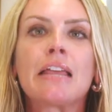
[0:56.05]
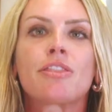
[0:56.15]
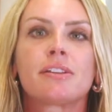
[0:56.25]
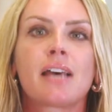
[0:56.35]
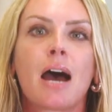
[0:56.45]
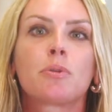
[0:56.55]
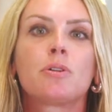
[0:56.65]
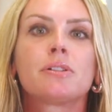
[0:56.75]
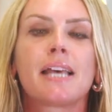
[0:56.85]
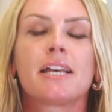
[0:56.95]
The SOM
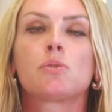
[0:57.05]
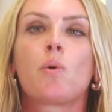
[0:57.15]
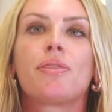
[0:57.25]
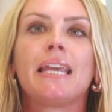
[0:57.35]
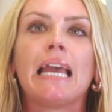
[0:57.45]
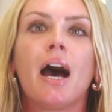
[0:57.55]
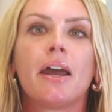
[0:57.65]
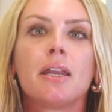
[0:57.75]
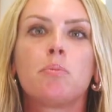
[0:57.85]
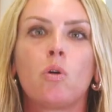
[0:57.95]
rule says when the
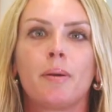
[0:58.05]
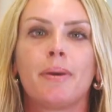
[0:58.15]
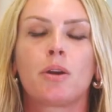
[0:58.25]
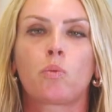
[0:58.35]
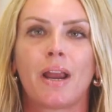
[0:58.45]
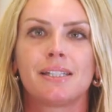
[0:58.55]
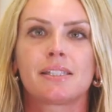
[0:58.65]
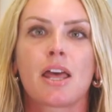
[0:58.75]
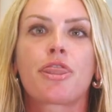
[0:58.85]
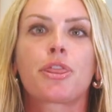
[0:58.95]
unemployment
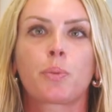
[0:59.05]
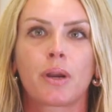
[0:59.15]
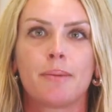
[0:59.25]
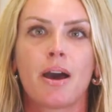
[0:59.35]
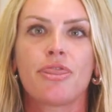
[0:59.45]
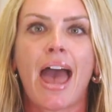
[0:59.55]
rate's 3-month